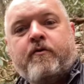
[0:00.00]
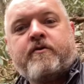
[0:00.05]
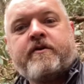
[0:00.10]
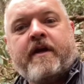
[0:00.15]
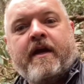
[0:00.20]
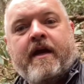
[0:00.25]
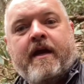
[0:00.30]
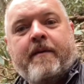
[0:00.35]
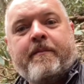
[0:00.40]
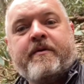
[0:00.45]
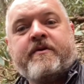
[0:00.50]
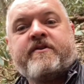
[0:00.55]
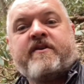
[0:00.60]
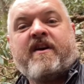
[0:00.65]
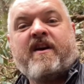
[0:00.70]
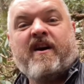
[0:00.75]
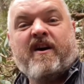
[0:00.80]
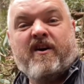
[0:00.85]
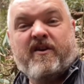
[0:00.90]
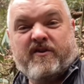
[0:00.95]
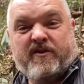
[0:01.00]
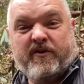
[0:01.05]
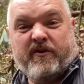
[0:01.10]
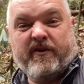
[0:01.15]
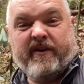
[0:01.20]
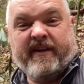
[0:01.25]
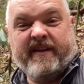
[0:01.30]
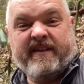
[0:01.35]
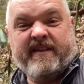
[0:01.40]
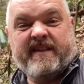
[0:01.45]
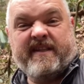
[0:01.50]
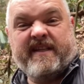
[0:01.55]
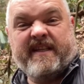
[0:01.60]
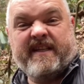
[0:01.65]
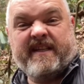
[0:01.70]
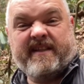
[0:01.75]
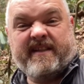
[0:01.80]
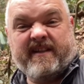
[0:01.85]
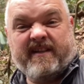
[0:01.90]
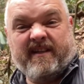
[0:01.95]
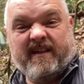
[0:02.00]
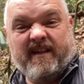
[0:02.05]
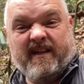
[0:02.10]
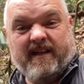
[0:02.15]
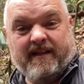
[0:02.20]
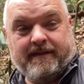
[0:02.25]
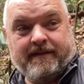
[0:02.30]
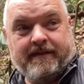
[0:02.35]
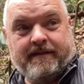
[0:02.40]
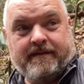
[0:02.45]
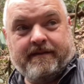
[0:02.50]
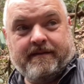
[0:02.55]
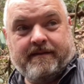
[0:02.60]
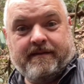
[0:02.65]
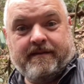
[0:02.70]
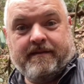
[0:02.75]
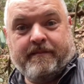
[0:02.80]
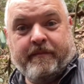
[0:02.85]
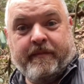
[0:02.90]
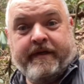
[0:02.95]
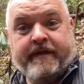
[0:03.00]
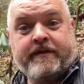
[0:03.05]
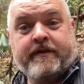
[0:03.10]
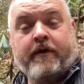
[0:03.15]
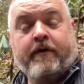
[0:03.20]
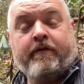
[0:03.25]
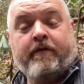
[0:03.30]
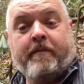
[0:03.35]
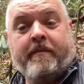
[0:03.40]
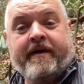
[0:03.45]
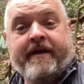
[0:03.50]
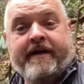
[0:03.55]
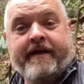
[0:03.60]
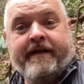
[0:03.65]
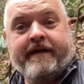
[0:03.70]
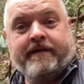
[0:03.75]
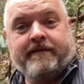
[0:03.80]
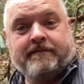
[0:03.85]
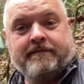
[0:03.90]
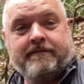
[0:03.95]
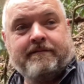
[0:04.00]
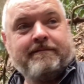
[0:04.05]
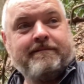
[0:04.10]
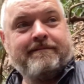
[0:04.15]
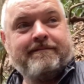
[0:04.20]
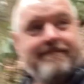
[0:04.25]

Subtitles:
Gap? There's a concert at 6 o'clock, but it's over by 8.